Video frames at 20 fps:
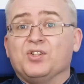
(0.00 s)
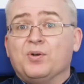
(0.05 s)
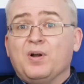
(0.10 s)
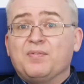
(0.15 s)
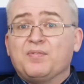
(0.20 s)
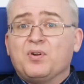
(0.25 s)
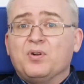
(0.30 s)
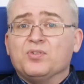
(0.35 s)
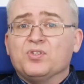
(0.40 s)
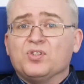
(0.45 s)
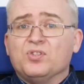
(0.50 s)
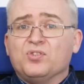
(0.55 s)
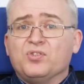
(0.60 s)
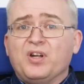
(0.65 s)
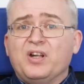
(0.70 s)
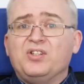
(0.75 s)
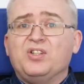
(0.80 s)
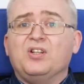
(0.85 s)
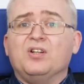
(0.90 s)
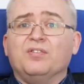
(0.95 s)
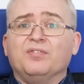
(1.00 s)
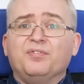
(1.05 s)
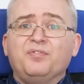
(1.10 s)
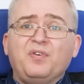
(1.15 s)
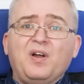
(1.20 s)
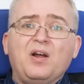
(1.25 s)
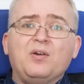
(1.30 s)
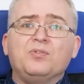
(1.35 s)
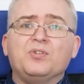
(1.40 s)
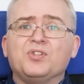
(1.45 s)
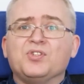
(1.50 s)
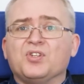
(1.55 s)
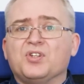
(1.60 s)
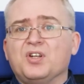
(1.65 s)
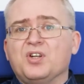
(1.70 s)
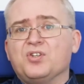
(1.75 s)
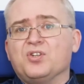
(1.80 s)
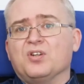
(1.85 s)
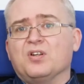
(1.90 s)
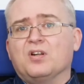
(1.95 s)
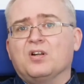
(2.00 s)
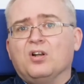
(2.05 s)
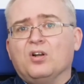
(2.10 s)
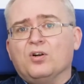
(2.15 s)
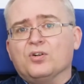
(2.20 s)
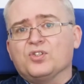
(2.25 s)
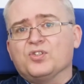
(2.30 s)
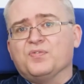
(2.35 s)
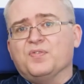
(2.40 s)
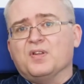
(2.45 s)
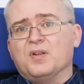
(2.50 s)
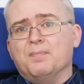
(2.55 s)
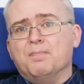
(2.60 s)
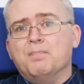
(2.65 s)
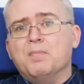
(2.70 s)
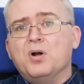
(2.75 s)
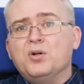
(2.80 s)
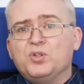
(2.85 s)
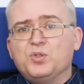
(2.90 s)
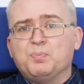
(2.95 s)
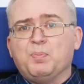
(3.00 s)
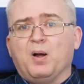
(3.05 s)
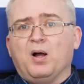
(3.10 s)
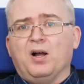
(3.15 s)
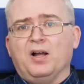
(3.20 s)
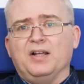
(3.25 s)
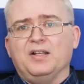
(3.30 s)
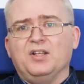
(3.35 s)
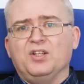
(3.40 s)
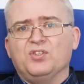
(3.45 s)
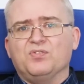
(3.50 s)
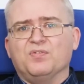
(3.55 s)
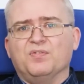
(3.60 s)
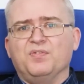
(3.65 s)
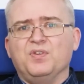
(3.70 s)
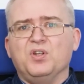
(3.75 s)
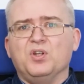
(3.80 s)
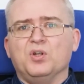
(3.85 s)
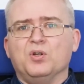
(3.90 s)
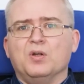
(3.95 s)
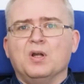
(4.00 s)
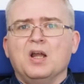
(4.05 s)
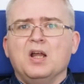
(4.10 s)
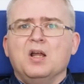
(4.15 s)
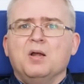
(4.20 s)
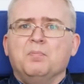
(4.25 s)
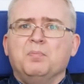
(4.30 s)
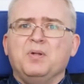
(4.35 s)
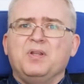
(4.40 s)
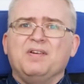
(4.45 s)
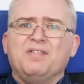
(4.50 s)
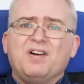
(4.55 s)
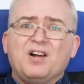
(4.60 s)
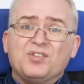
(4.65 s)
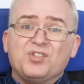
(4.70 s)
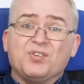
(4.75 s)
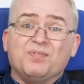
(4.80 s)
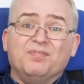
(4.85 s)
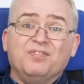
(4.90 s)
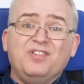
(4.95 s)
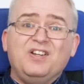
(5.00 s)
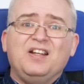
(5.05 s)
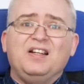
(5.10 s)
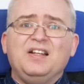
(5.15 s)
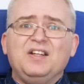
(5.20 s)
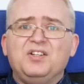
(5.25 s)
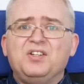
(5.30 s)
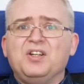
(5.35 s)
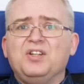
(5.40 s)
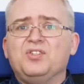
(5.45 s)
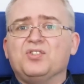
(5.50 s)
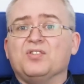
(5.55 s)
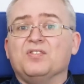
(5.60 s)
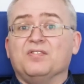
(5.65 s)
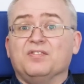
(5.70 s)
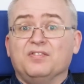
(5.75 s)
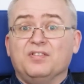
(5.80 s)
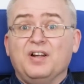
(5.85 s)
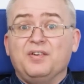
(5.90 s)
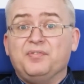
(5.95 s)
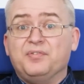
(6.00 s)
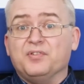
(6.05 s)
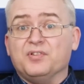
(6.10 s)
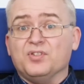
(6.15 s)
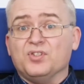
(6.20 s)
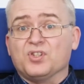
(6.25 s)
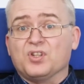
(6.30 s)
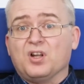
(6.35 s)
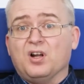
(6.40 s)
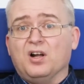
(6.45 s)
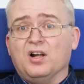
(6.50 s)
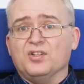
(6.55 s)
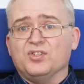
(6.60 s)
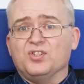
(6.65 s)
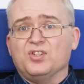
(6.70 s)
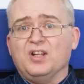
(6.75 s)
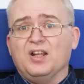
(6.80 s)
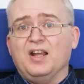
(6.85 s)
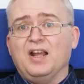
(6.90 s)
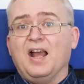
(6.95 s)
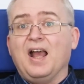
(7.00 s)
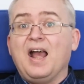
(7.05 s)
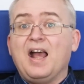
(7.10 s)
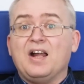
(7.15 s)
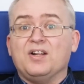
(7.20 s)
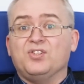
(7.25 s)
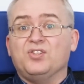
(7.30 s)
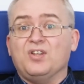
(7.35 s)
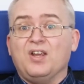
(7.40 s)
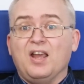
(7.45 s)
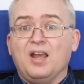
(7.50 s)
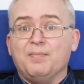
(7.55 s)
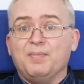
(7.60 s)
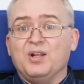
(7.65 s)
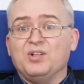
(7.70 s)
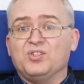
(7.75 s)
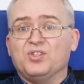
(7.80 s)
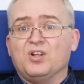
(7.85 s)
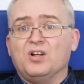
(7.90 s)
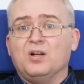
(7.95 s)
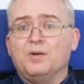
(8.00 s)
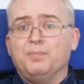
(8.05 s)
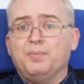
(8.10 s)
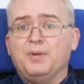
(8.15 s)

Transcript: so I've concentrated on Founders Edition clocks for the most part in this review, but there are some really decent reference cards there at M S R